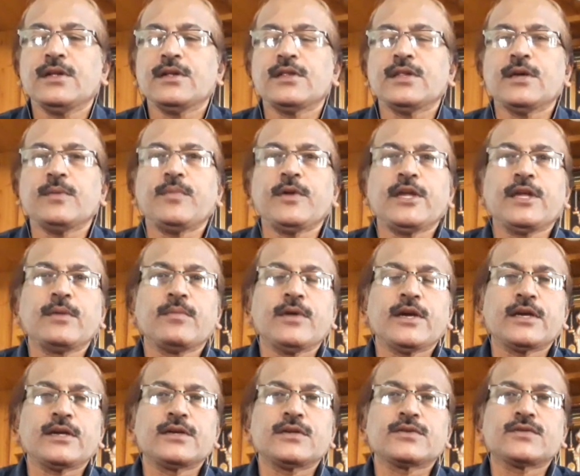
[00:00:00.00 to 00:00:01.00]
the paying
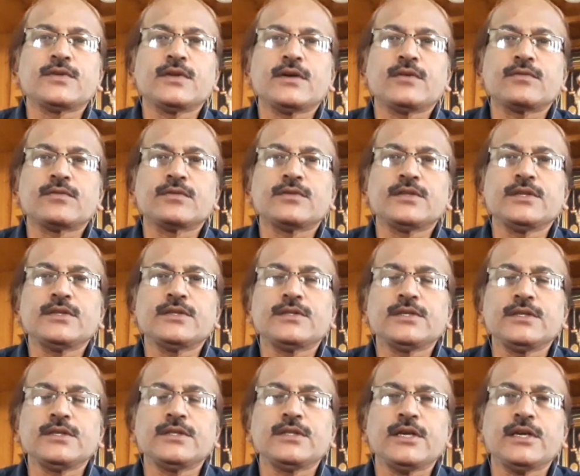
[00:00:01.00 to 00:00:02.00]
banker should have to
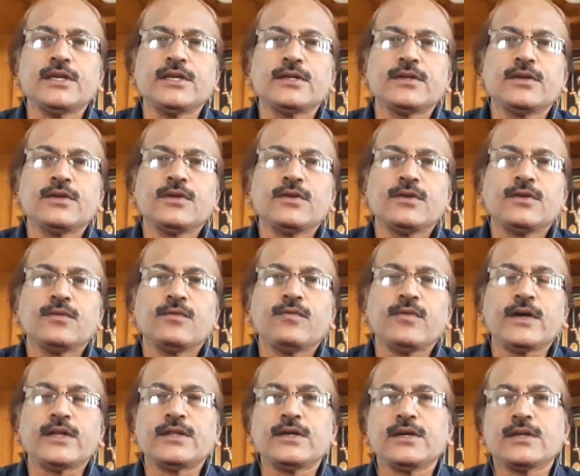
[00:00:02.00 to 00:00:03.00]
see that
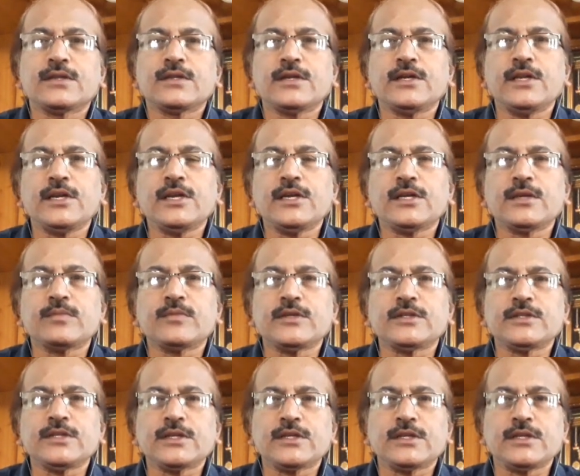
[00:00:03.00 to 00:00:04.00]
whether the date of the
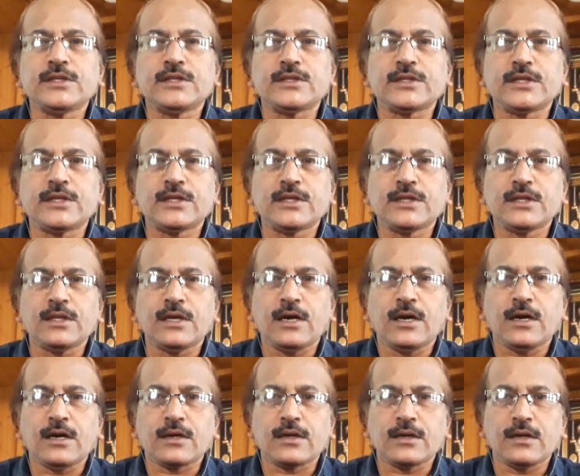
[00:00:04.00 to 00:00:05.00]
check is written
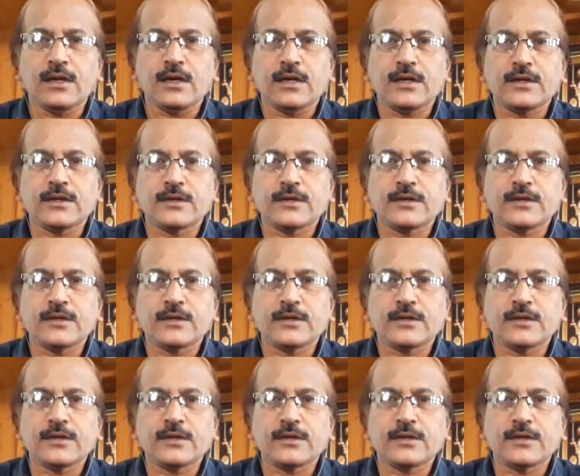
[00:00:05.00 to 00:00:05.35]
or not.